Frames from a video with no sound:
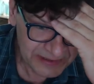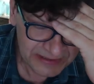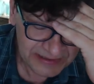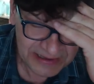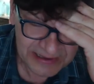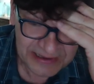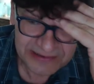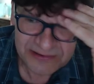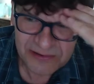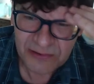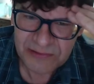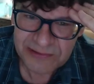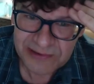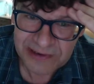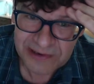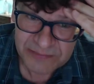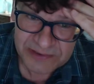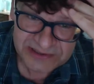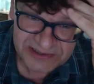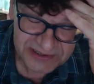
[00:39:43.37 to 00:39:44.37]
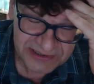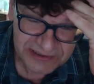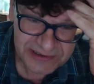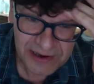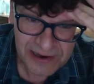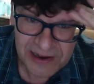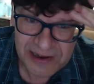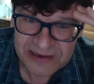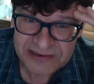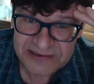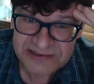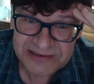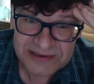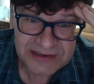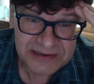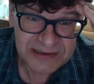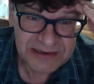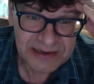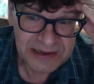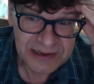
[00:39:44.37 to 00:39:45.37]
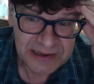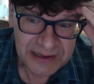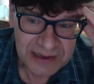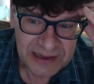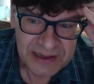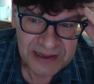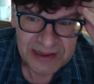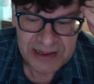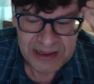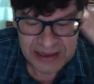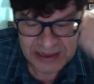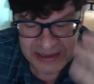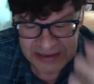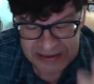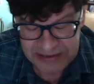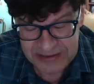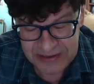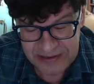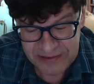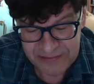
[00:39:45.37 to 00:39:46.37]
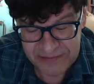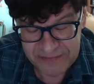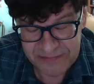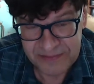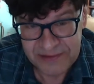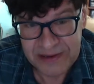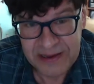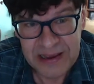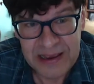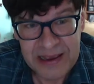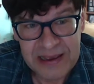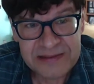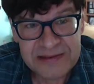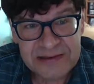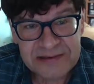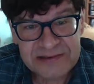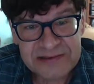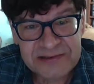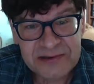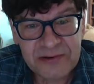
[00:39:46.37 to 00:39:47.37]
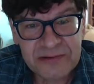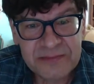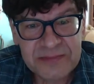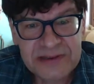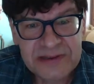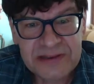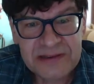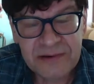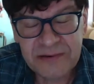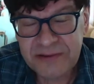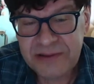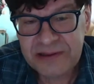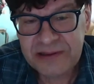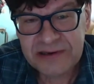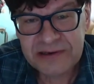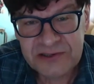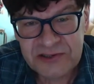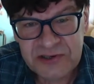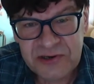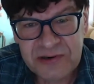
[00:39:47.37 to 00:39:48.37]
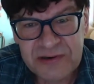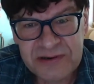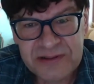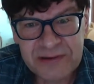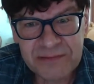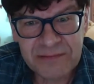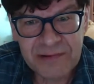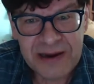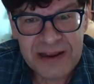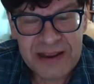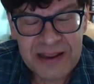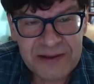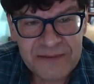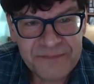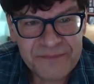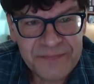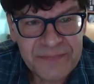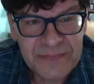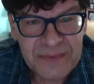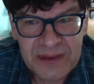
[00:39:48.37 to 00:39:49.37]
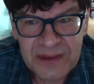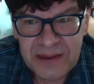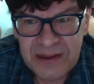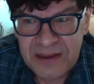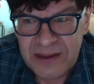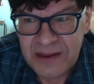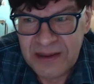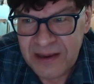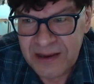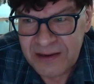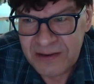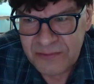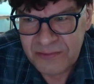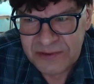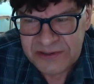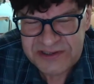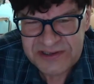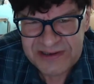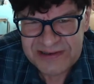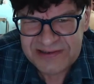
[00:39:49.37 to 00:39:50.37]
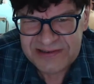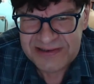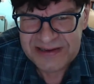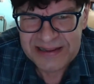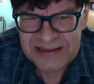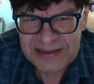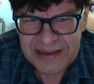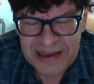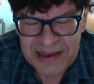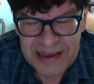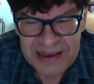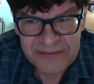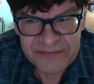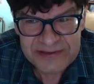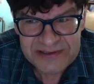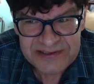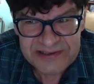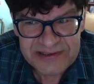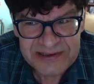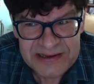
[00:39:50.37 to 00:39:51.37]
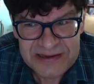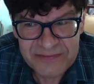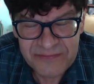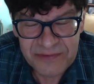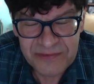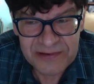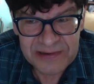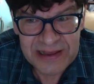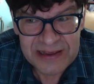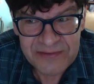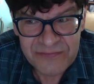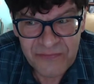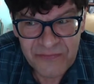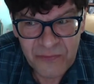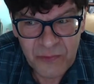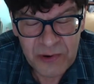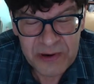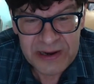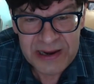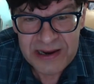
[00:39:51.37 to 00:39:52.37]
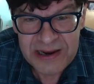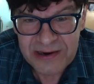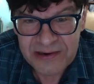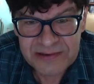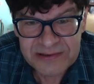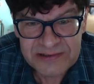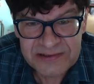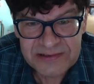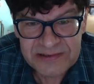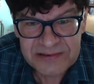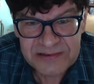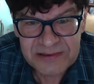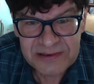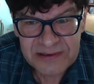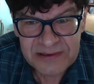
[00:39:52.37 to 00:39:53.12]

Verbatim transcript: I think I told her how much it costs. And and uh, the guy that sold me, or that insured the ring, uh, which incidentally I haven't seen for like four years.